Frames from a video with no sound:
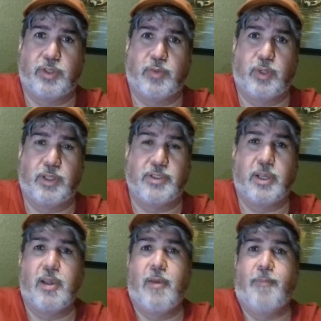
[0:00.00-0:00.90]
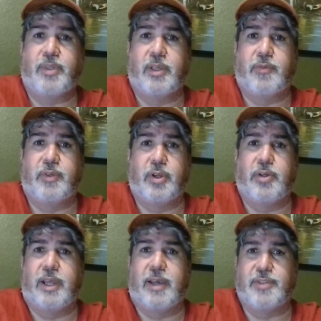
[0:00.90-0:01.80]
Otherwise, if you
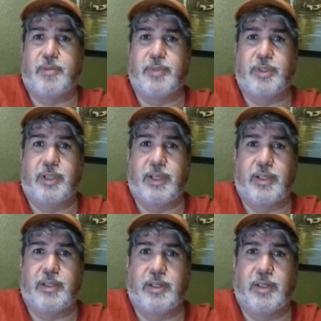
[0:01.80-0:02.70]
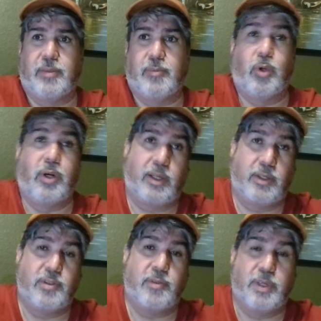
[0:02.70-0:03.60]
don't have something like, well, I
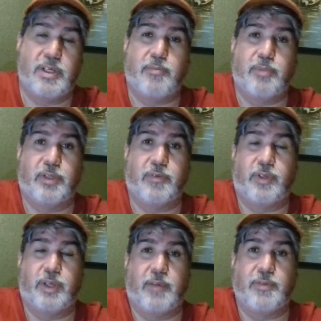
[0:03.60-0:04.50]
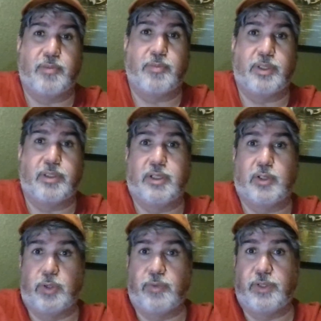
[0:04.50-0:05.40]
used meat, but if you have something the
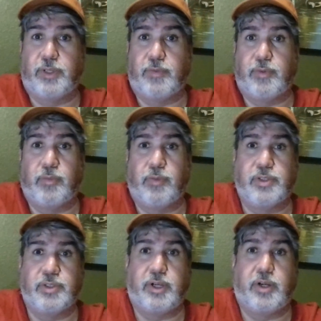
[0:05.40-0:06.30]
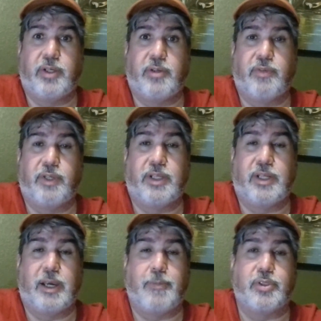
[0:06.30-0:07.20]
equivalent for vegetarian or
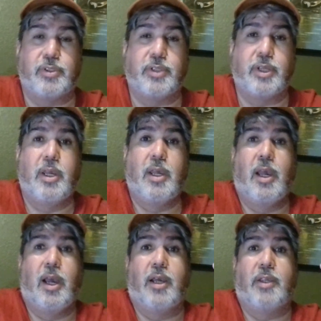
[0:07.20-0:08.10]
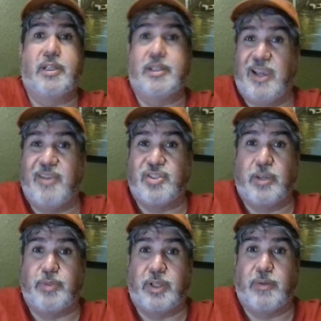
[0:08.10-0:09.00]
vegan options, you need to have
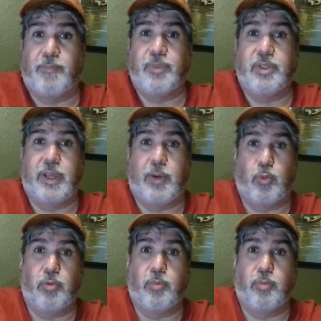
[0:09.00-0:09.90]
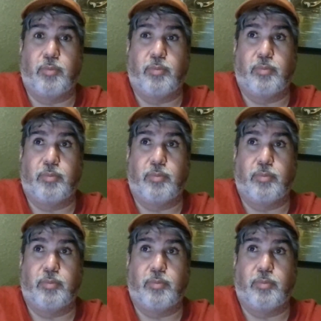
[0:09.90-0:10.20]
something that will